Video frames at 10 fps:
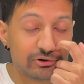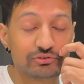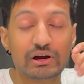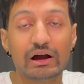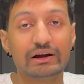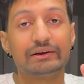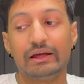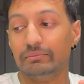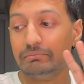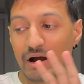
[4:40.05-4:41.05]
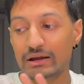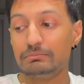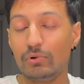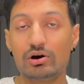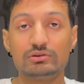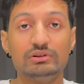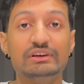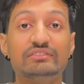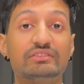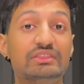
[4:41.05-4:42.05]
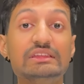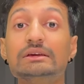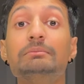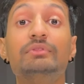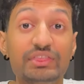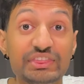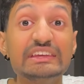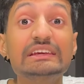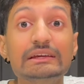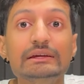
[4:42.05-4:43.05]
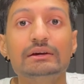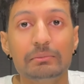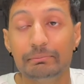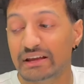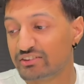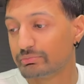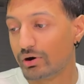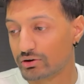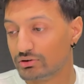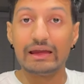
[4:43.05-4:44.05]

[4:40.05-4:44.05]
So again, my model is the the base model.